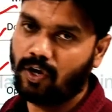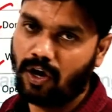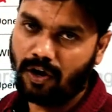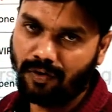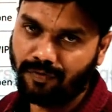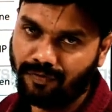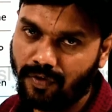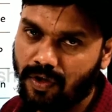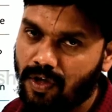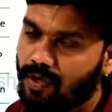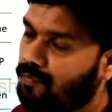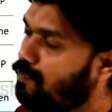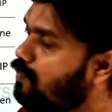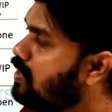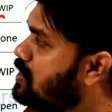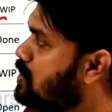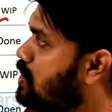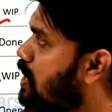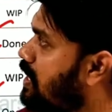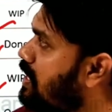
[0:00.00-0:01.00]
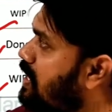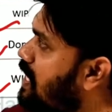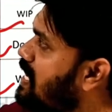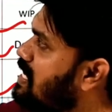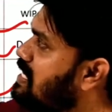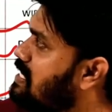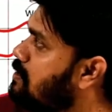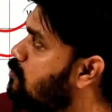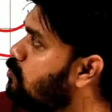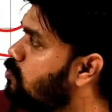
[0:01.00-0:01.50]
of which
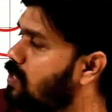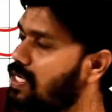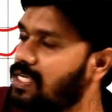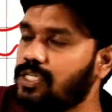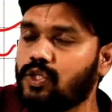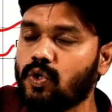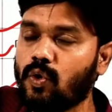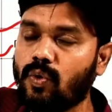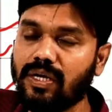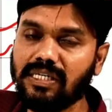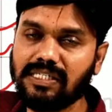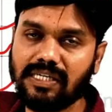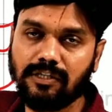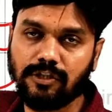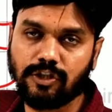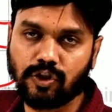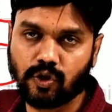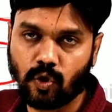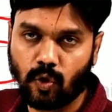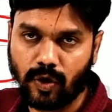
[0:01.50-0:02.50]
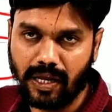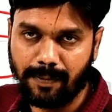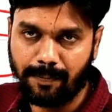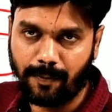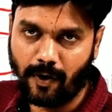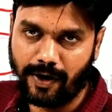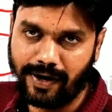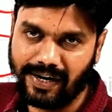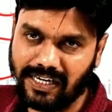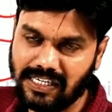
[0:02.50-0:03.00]
contains user stories and story
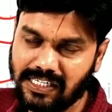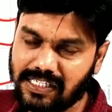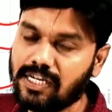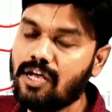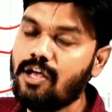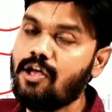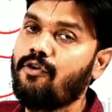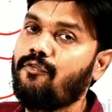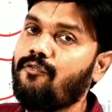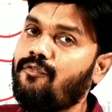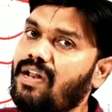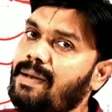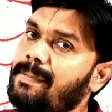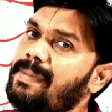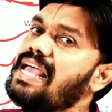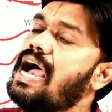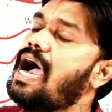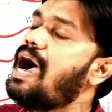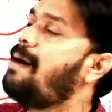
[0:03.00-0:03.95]
points will be